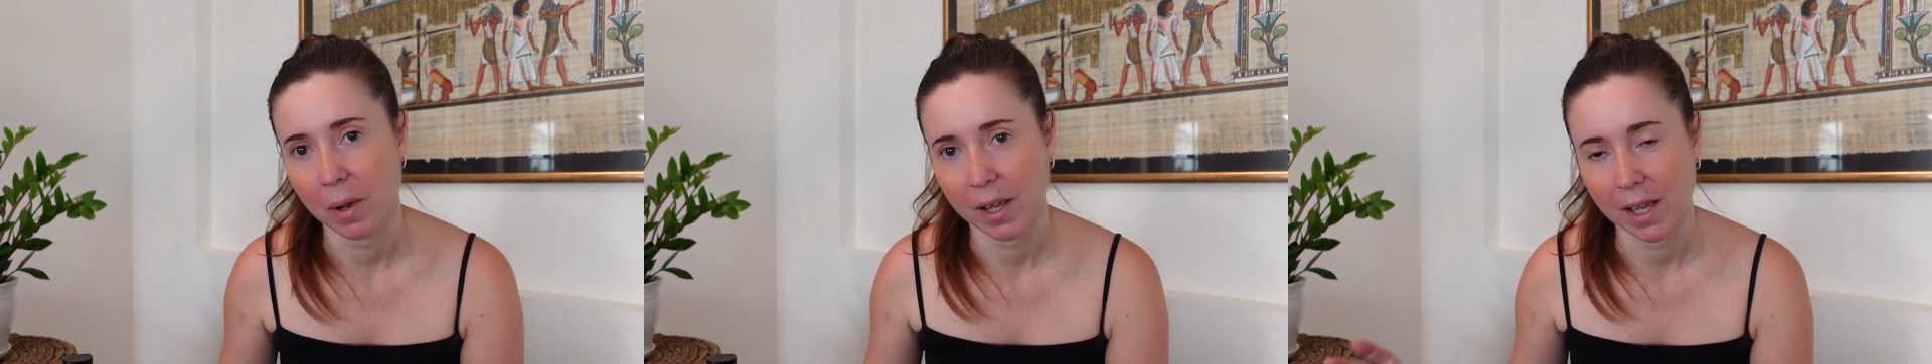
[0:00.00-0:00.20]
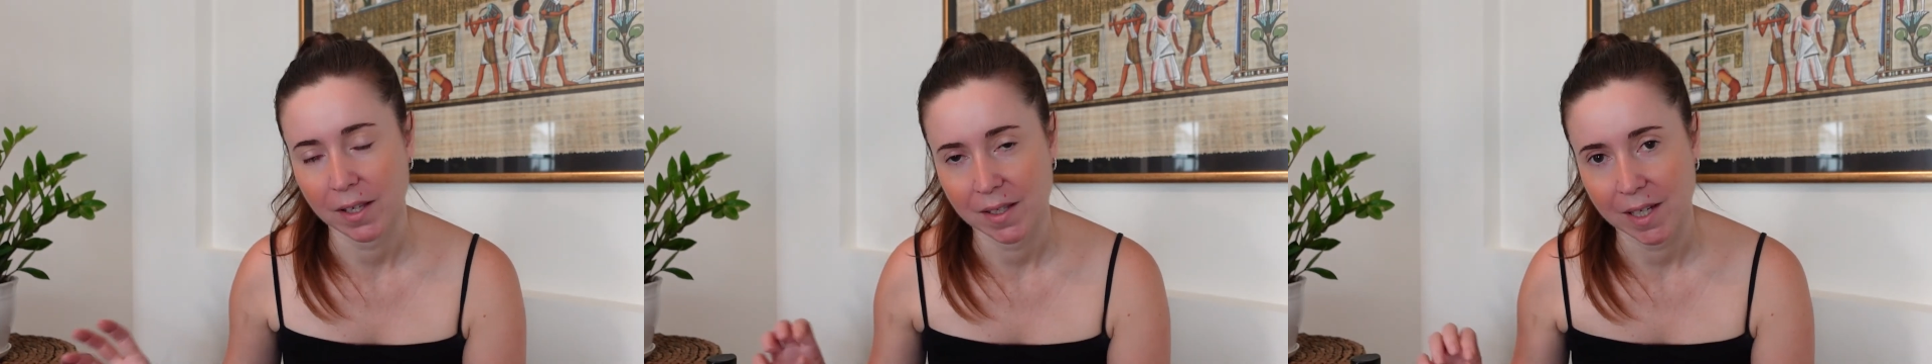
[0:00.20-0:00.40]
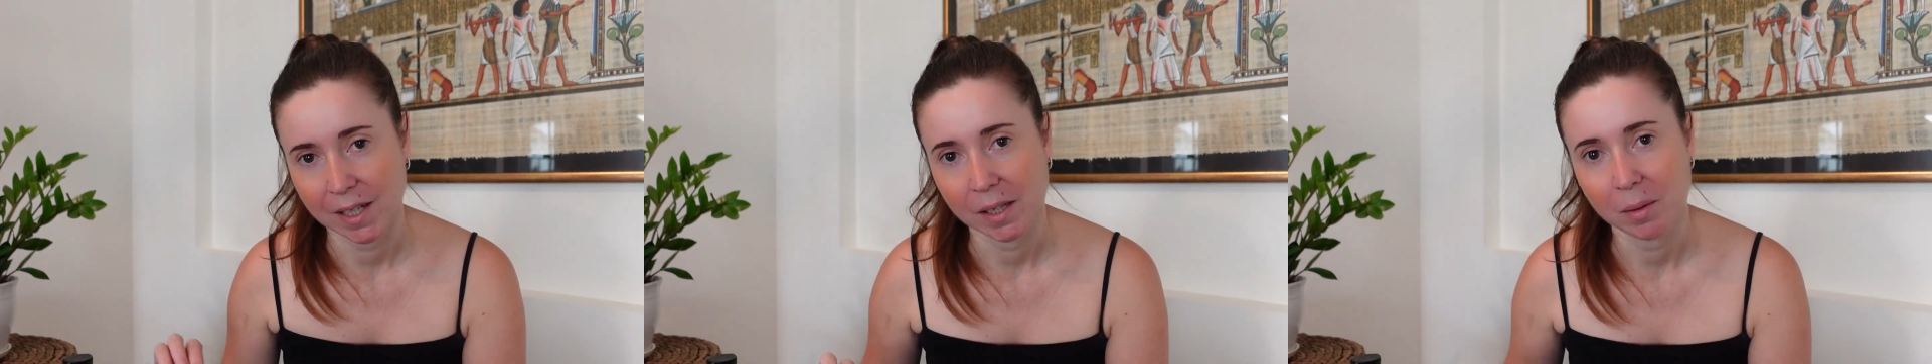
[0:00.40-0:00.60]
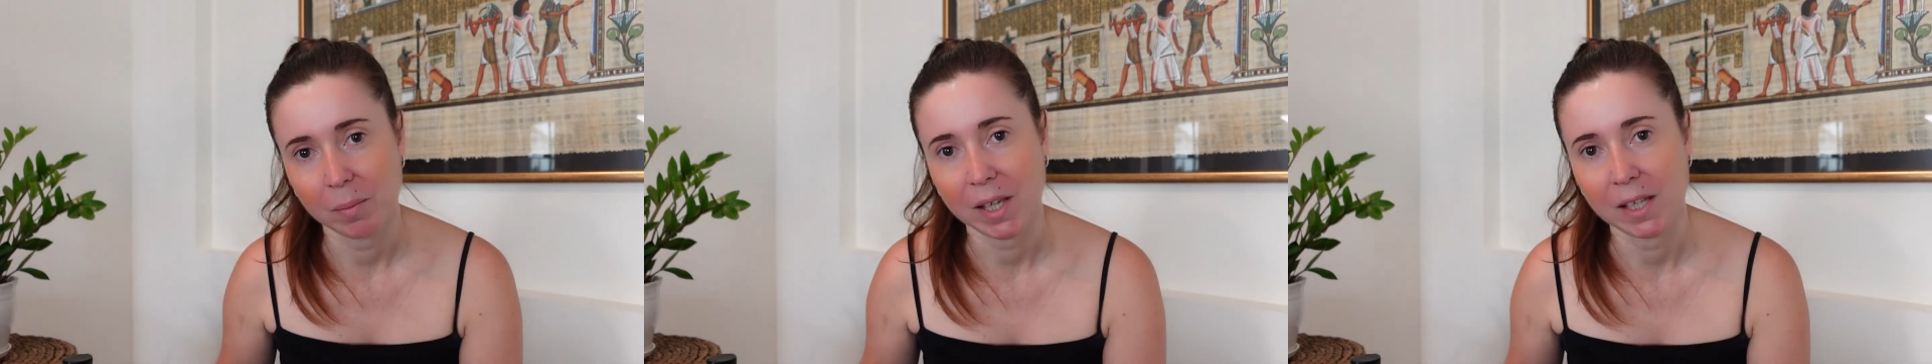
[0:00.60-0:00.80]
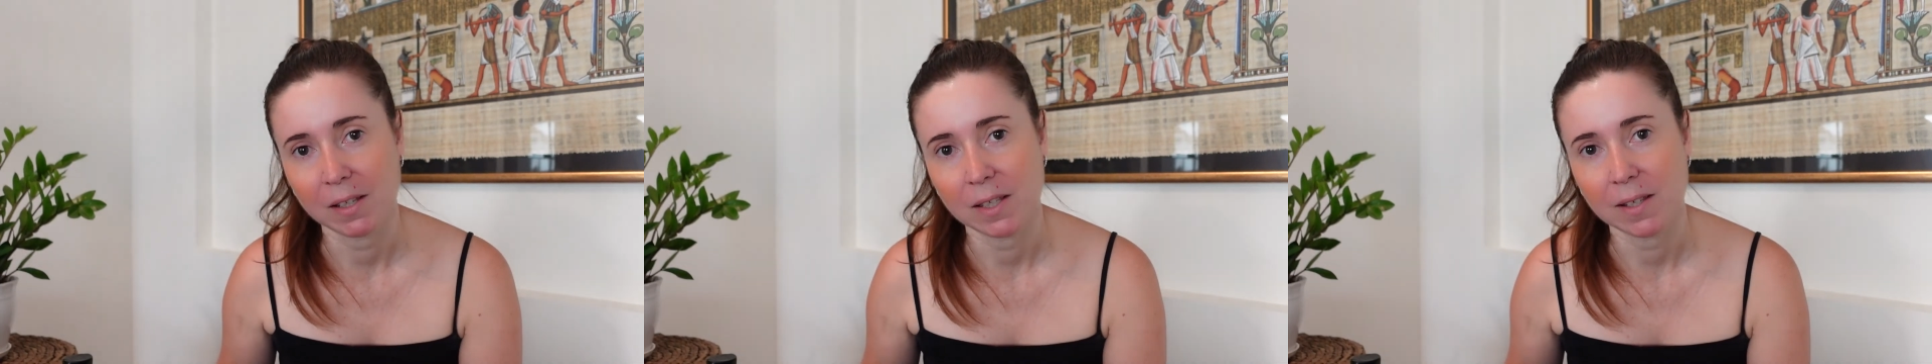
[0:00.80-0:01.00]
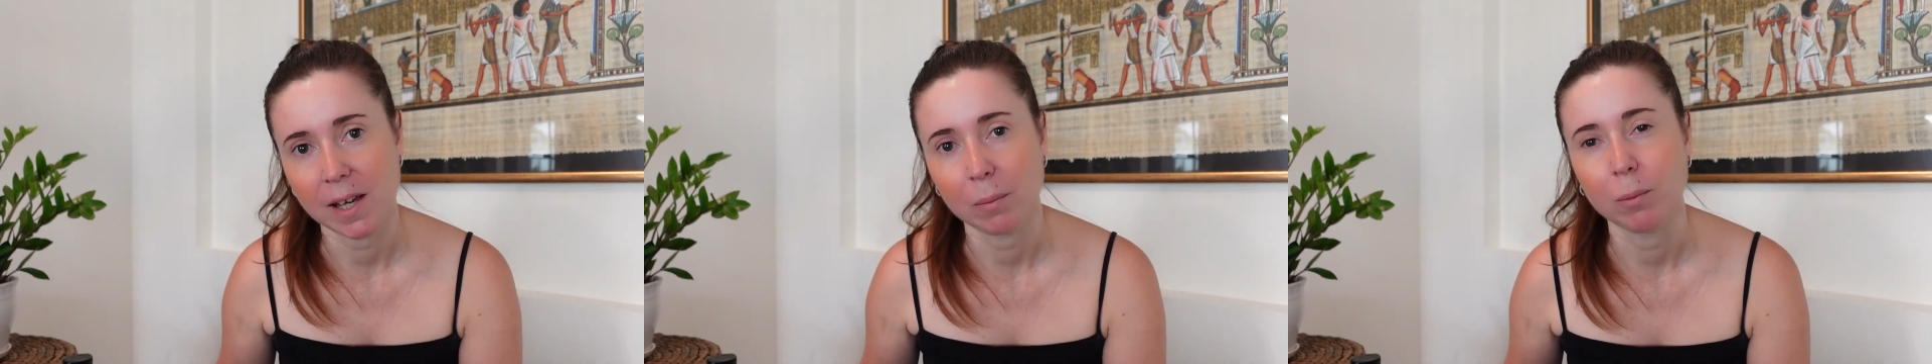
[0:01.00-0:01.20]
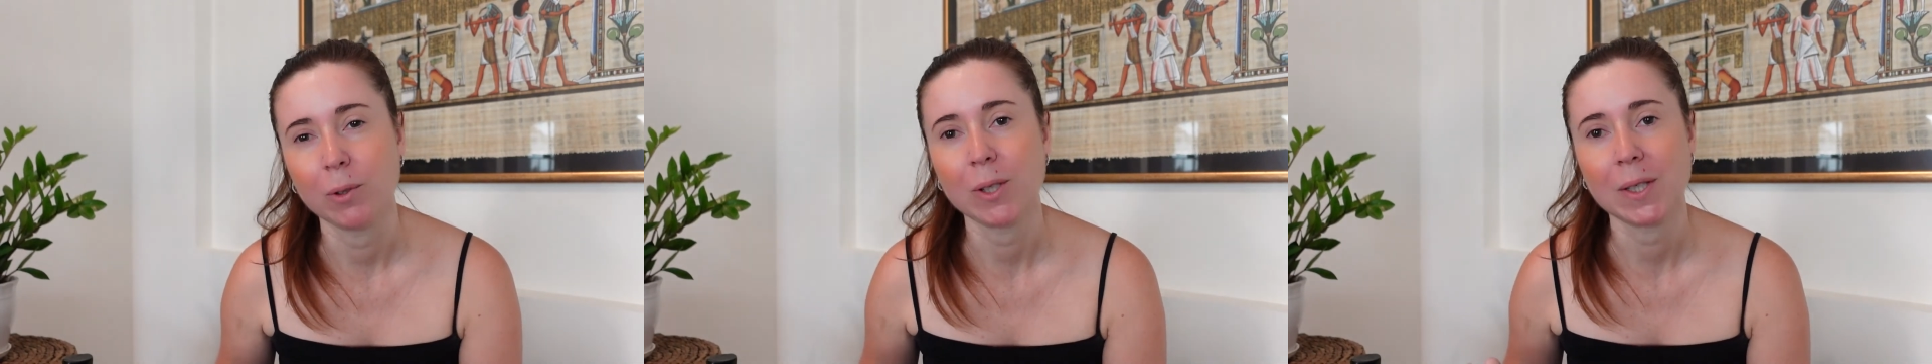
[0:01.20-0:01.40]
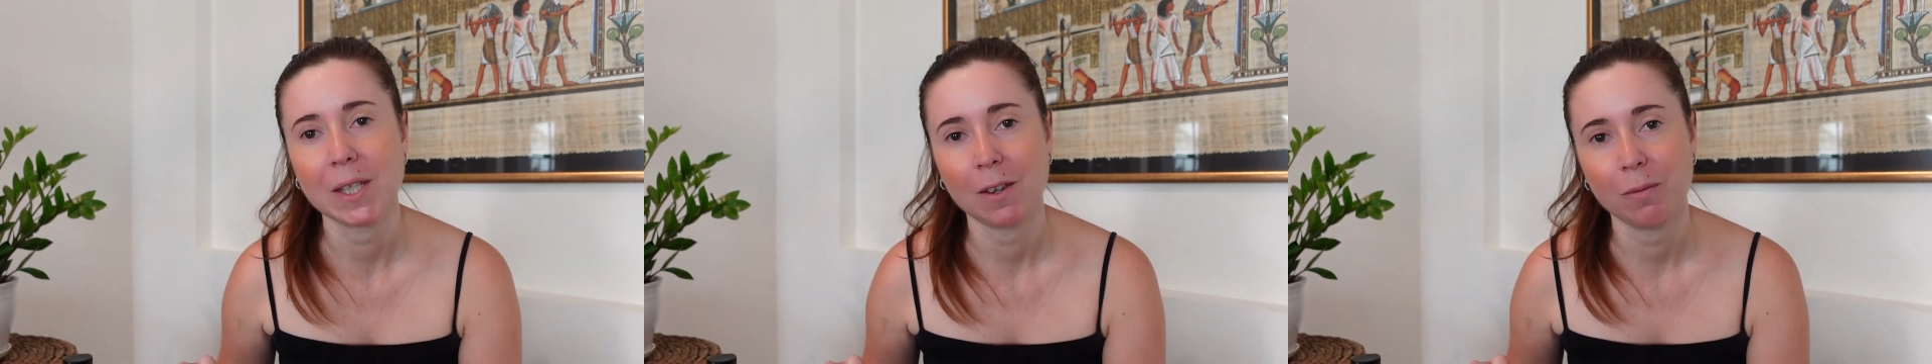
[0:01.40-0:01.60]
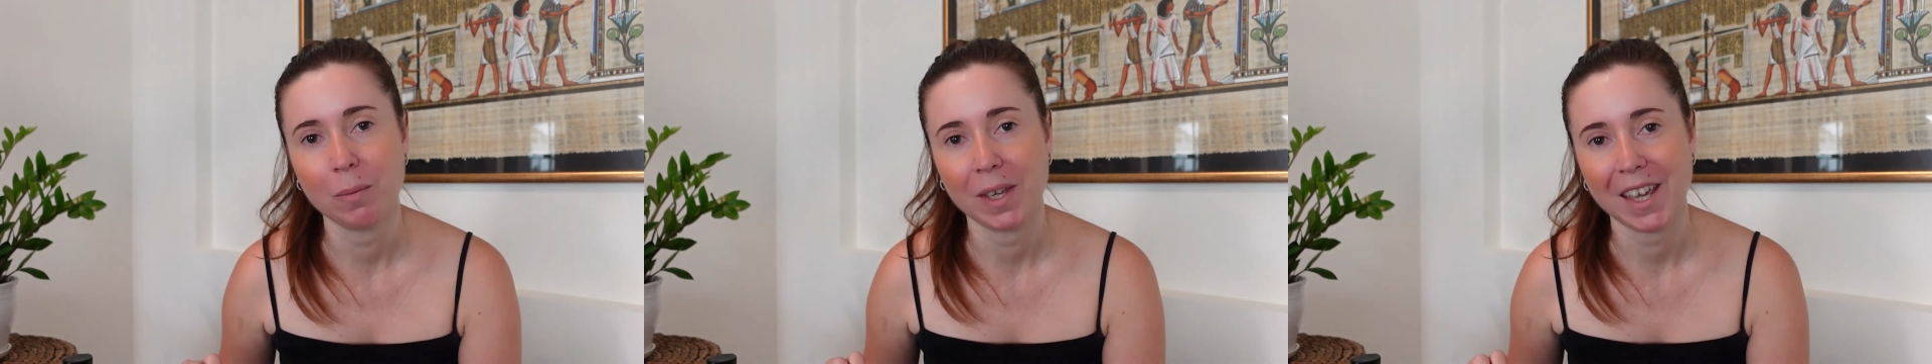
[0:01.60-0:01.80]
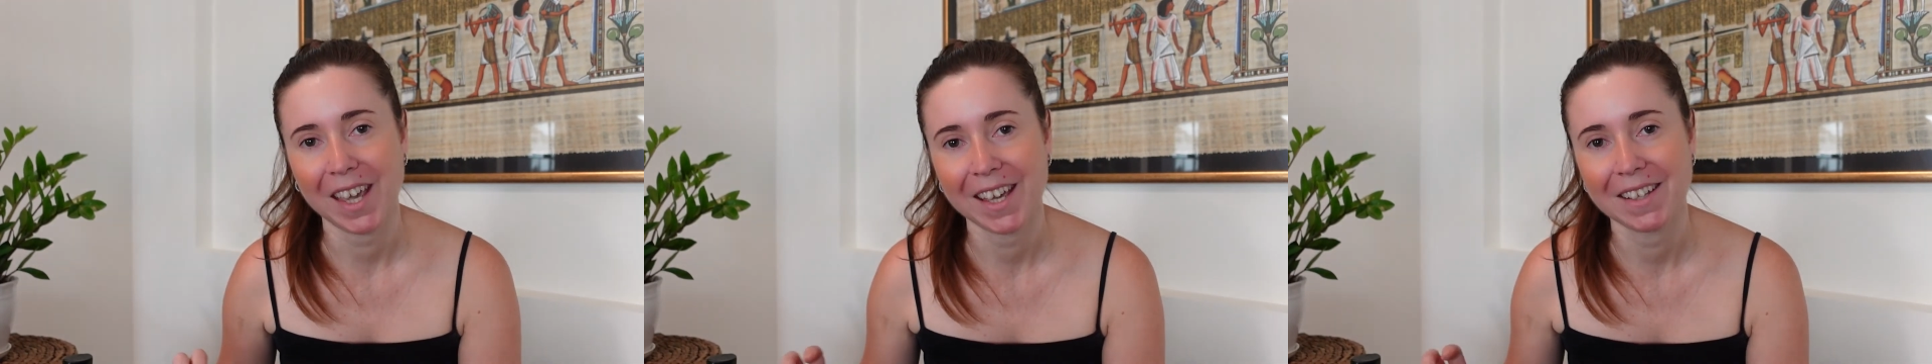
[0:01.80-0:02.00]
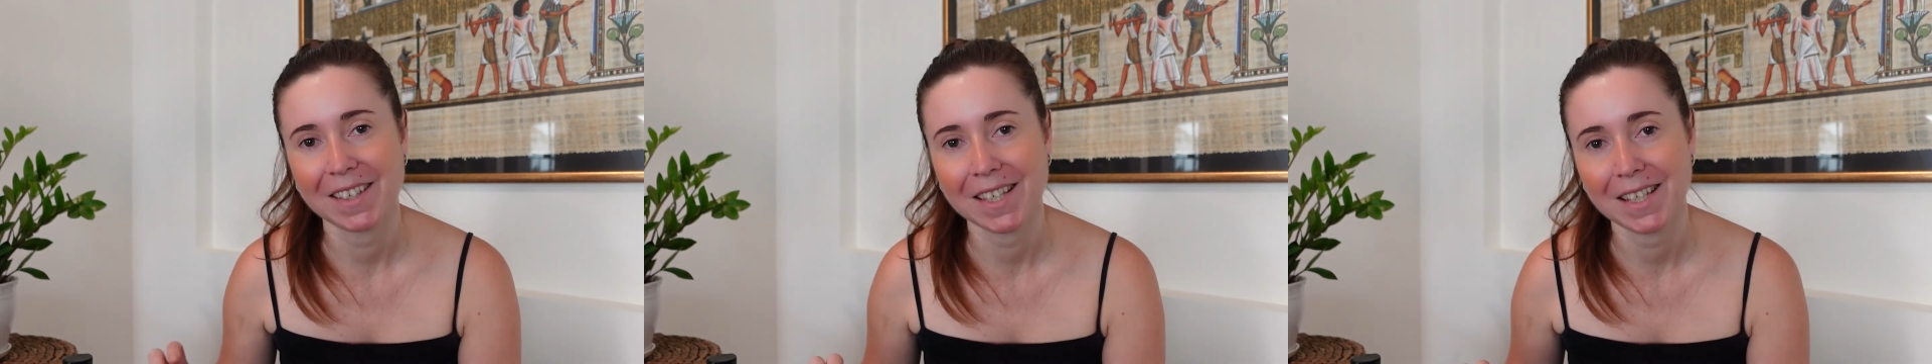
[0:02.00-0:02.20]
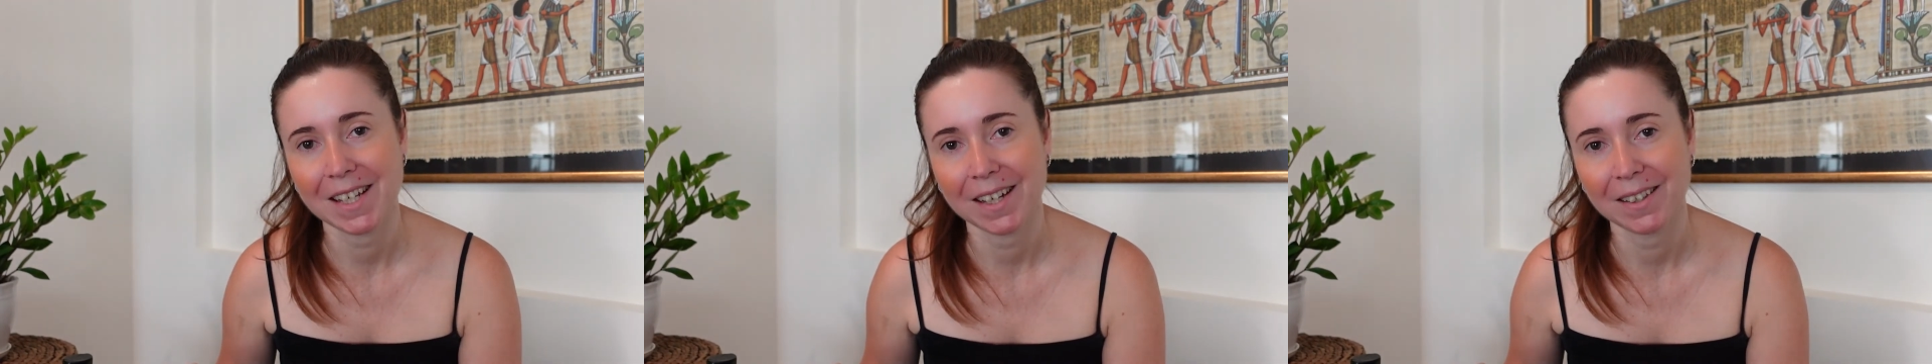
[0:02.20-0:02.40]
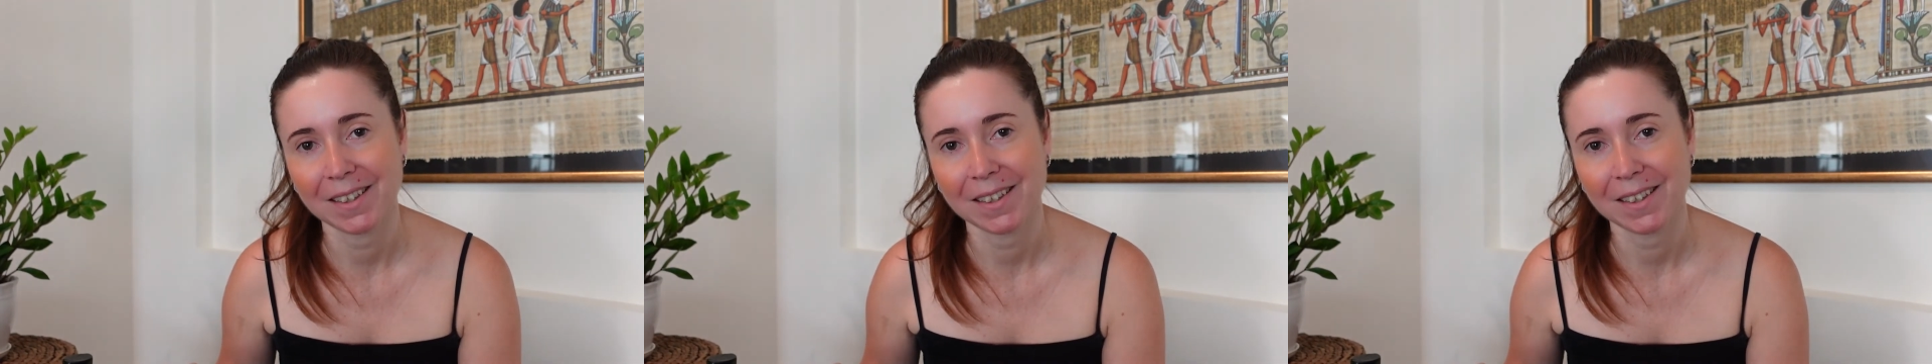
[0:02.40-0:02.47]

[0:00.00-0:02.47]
starting them inside will just give me a head start